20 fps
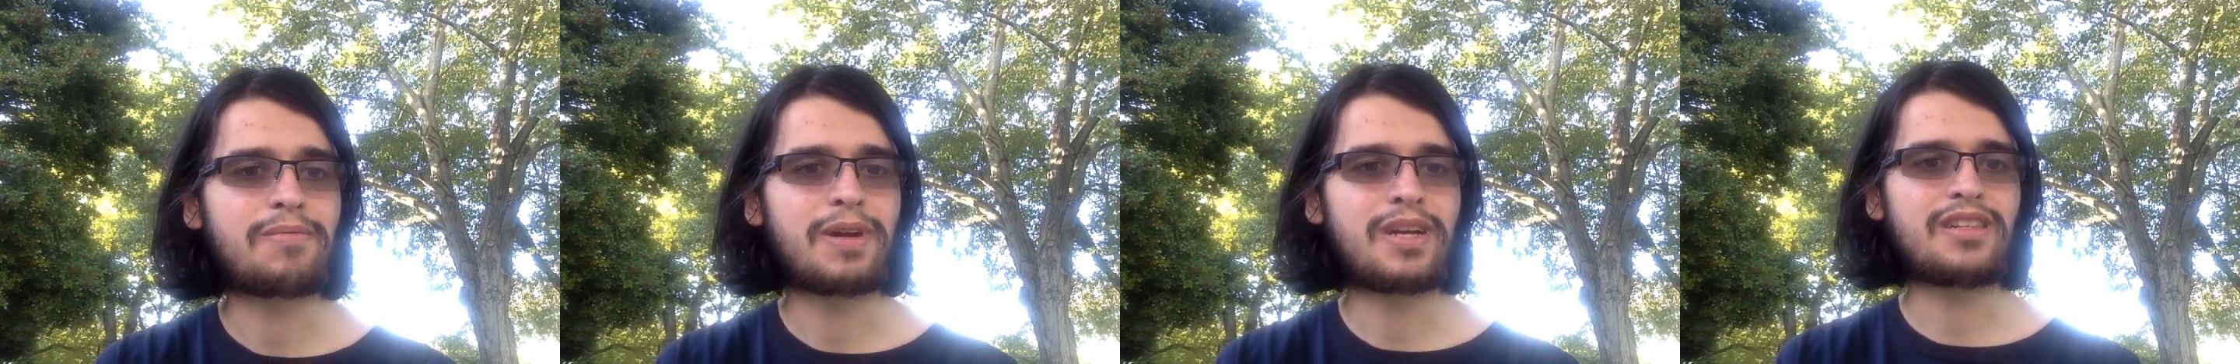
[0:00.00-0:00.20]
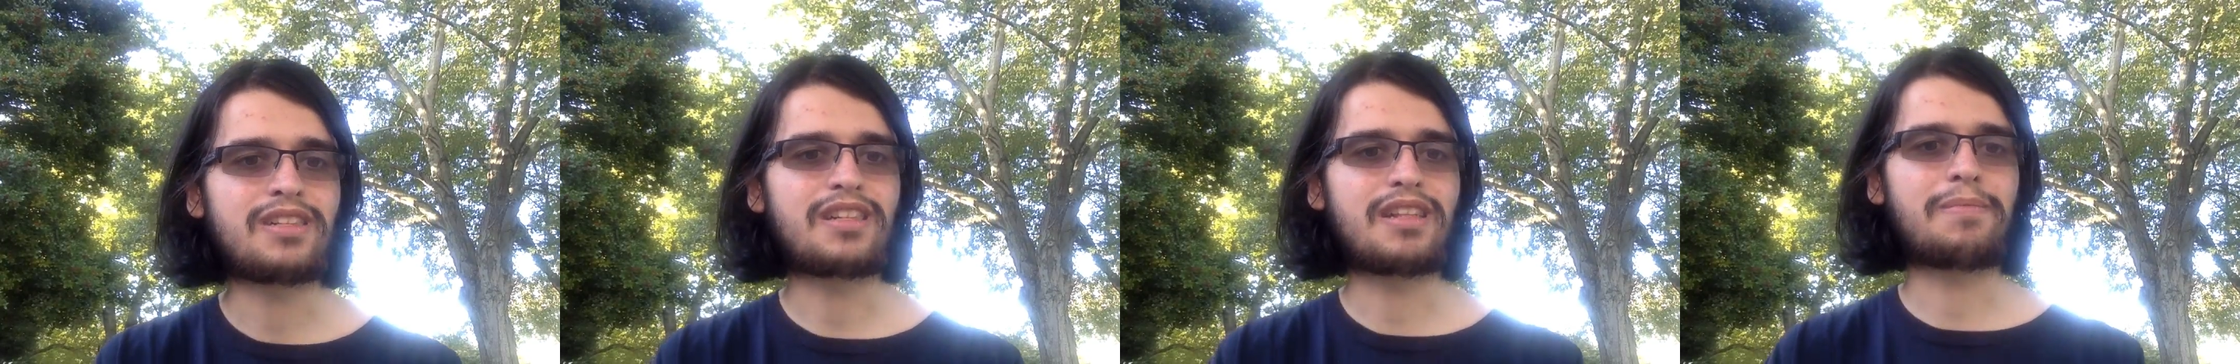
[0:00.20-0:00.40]

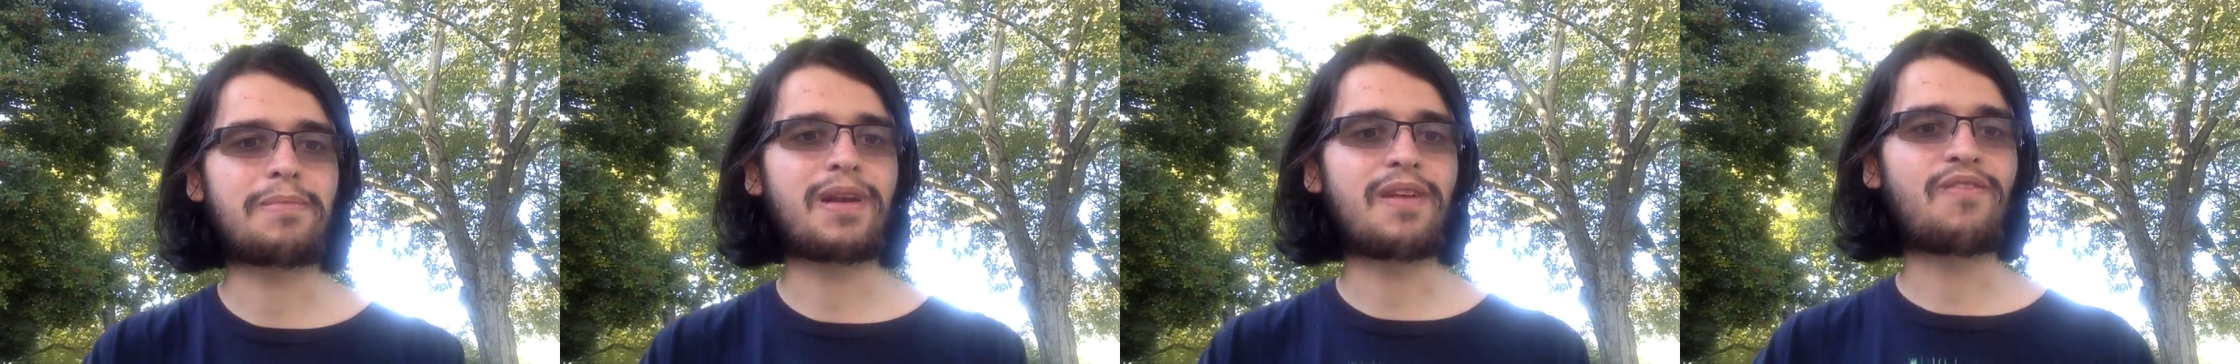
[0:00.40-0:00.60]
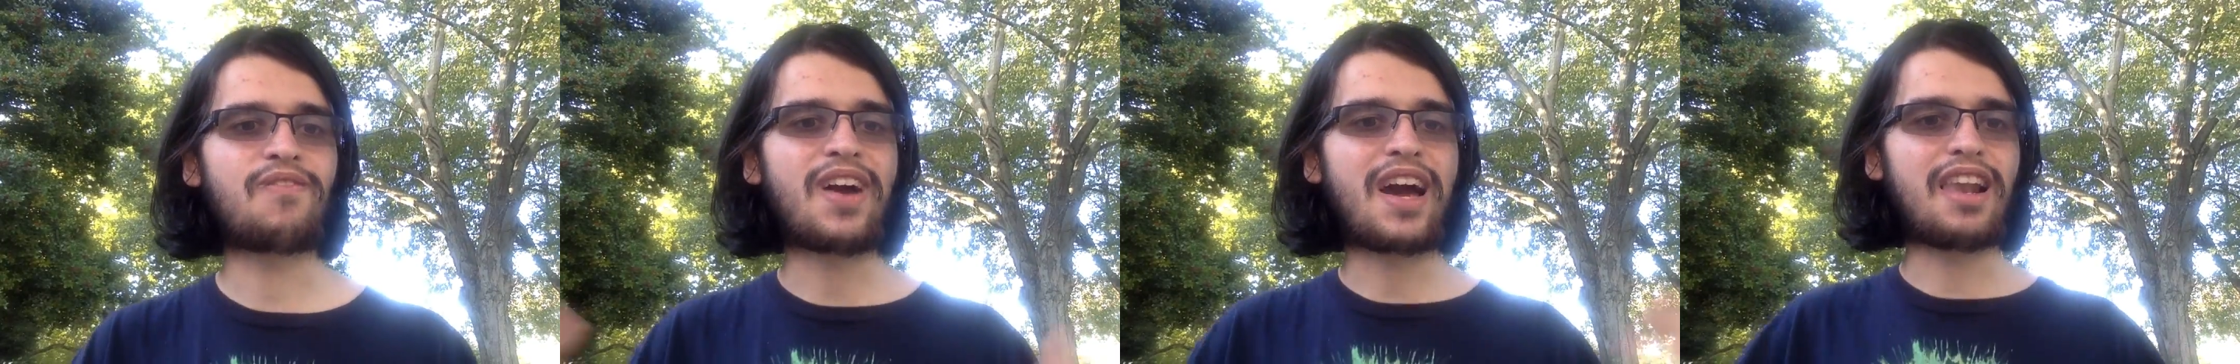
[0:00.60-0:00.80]
basically
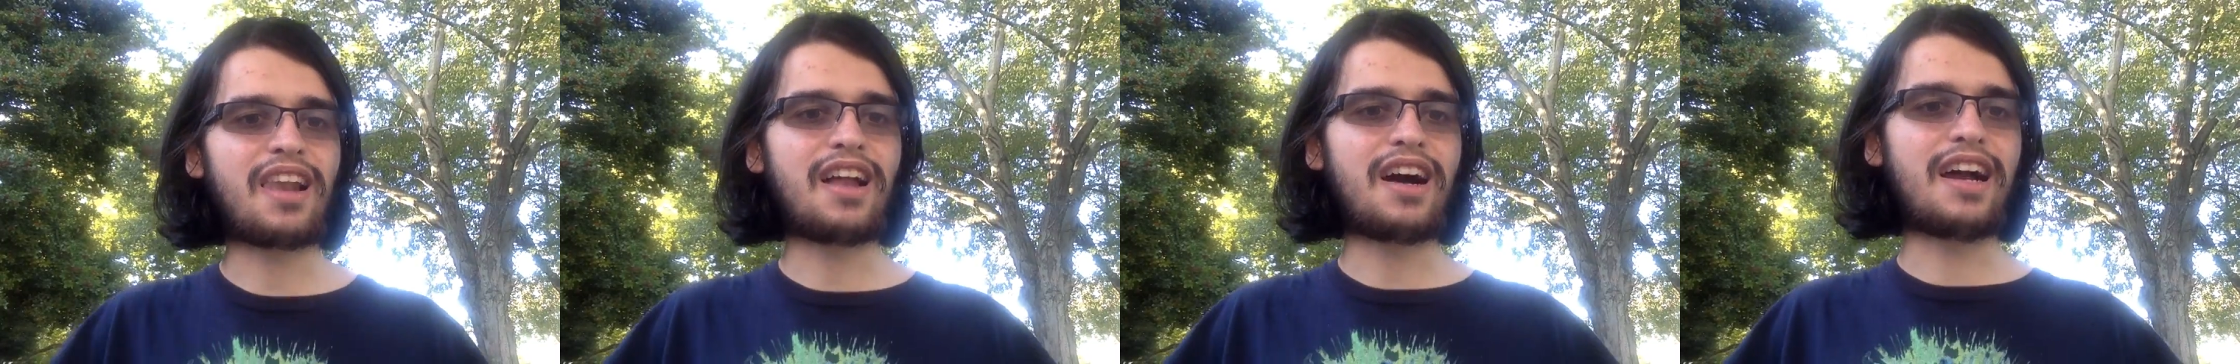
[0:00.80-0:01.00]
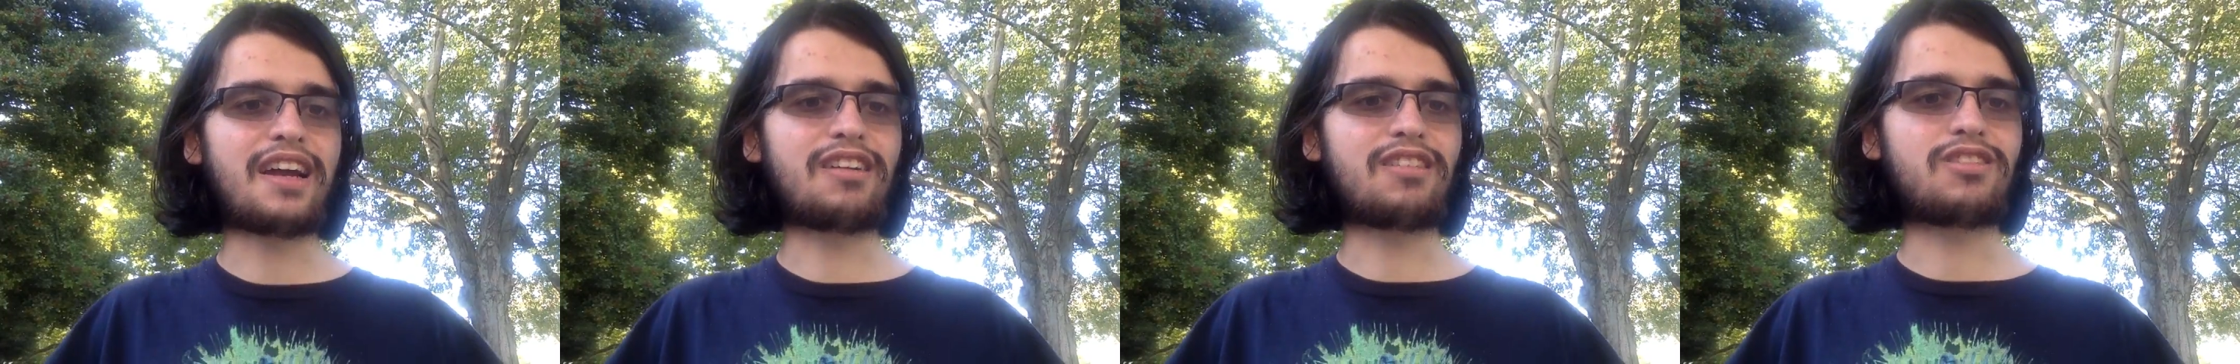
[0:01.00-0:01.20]
big fat
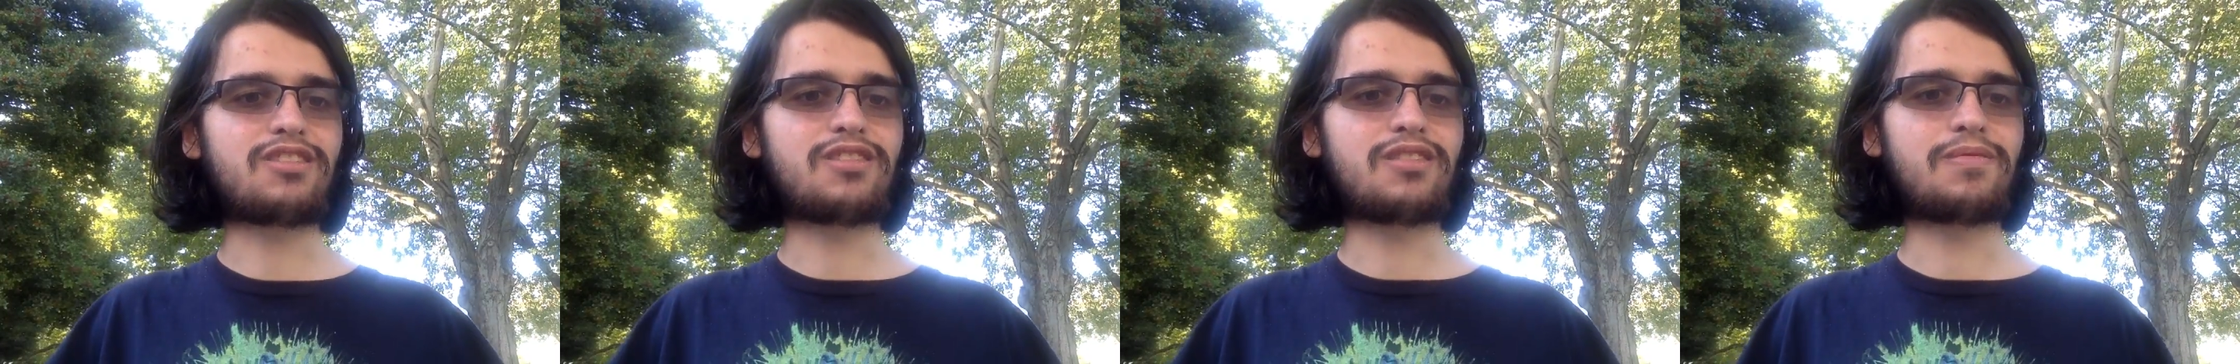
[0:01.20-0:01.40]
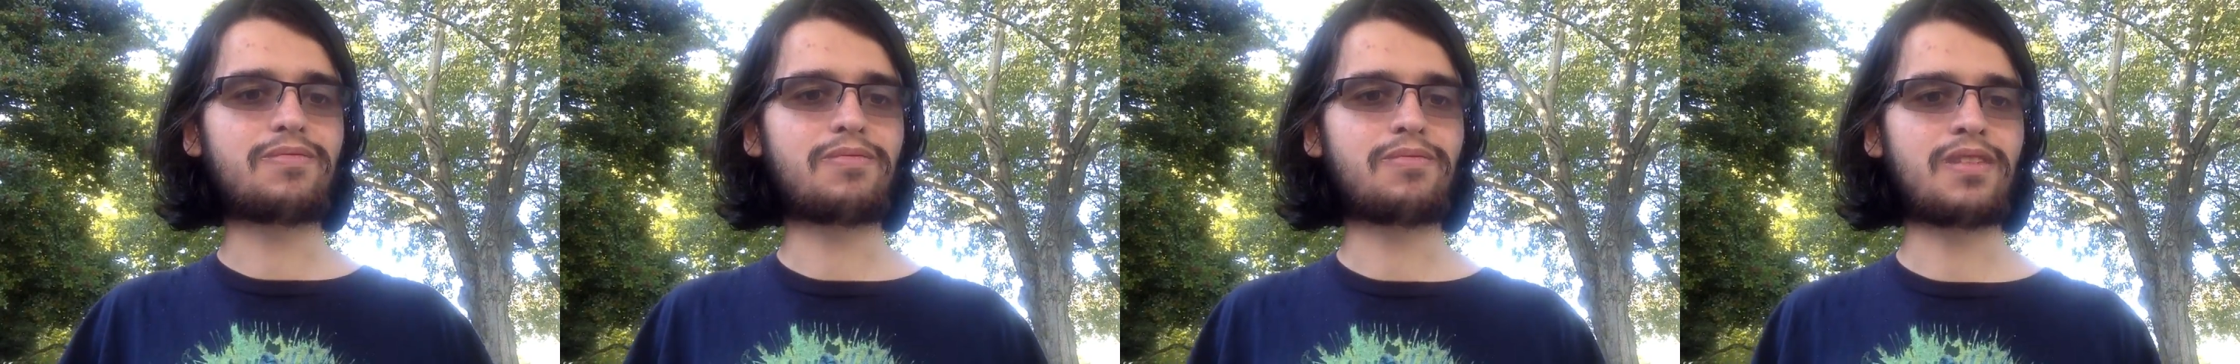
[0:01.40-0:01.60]

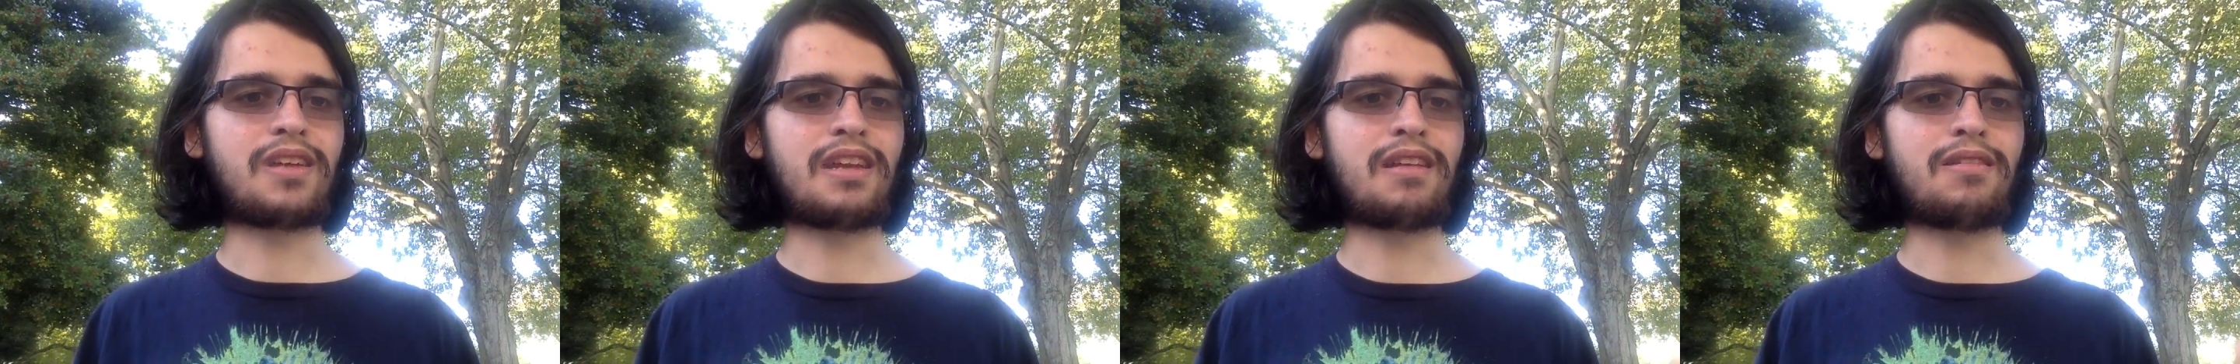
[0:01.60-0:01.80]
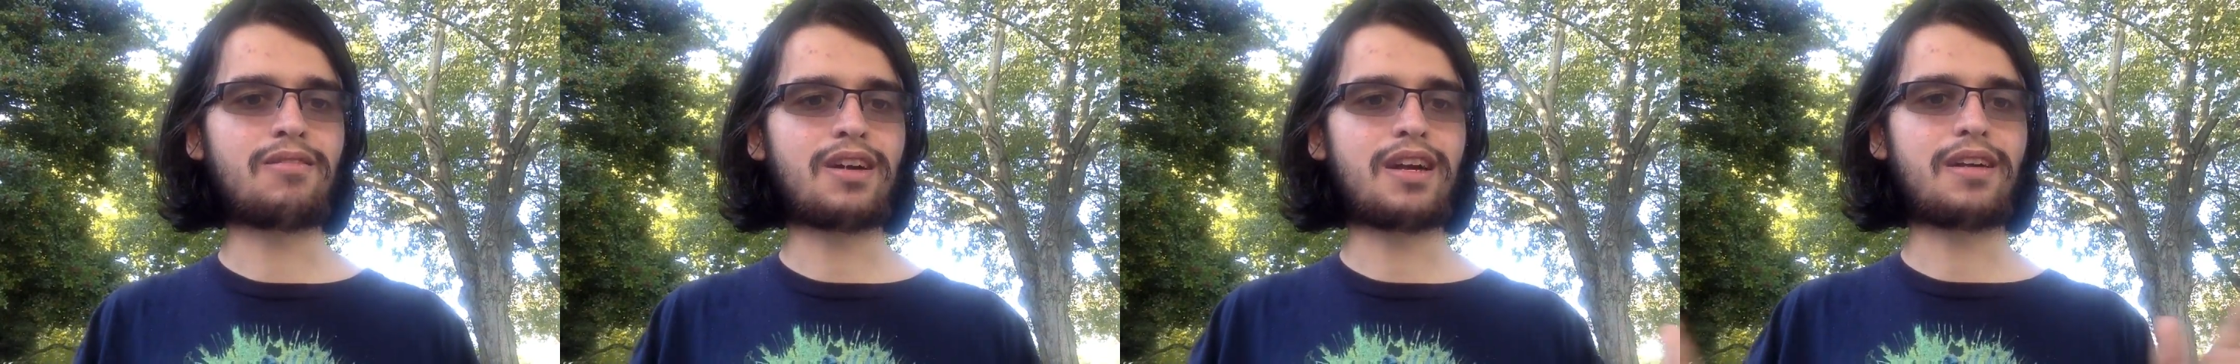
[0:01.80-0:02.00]
liars.
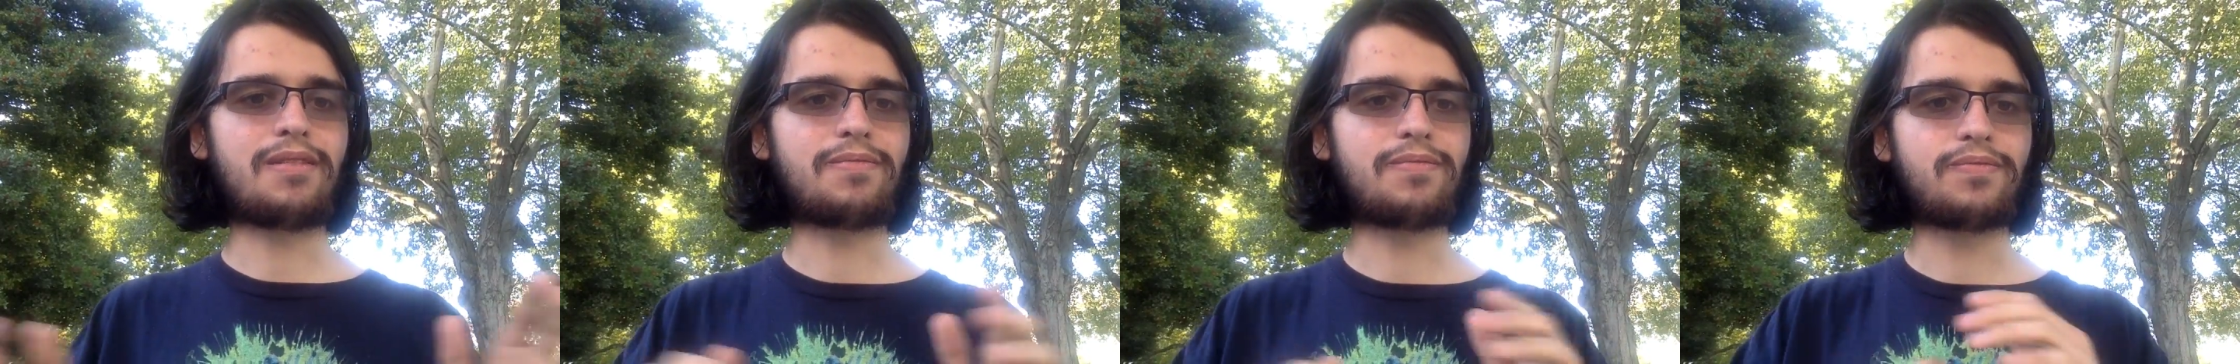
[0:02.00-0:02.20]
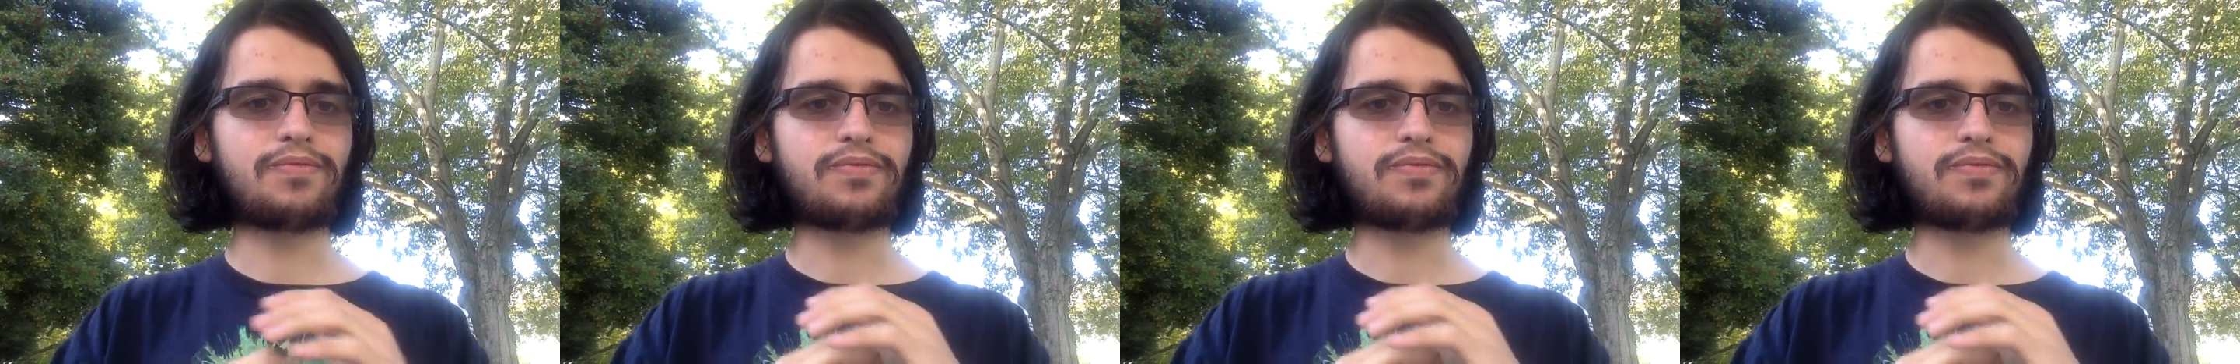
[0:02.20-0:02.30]
Anyway.